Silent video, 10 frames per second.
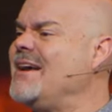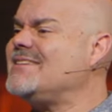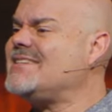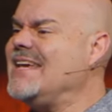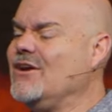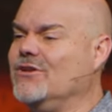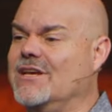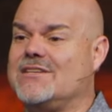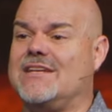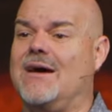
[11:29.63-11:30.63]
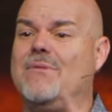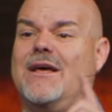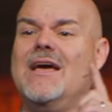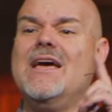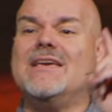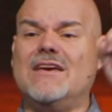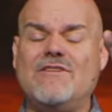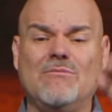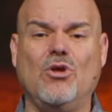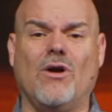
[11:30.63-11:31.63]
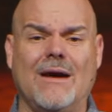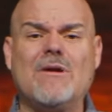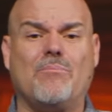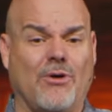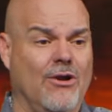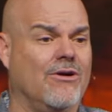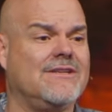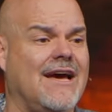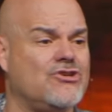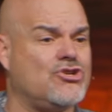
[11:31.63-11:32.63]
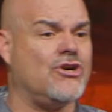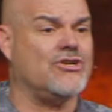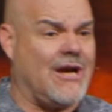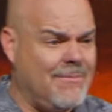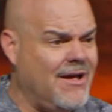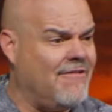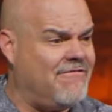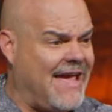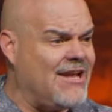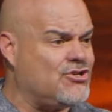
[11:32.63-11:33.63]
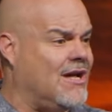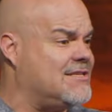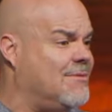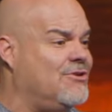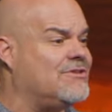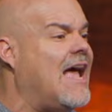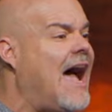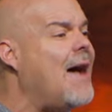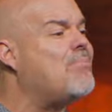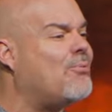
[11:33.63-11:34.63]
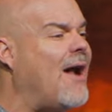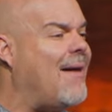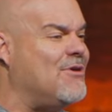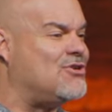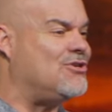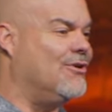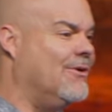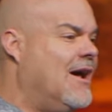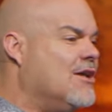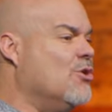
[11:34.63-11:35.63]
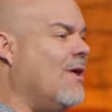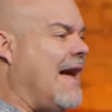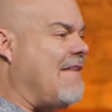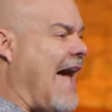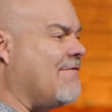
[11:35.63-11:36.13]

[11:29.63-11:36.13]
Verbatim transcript: my singleness and I'm going to give him glory. I'm going to prioritize church. I'm going to evangelize. I'm going to do this. I promise you, you will have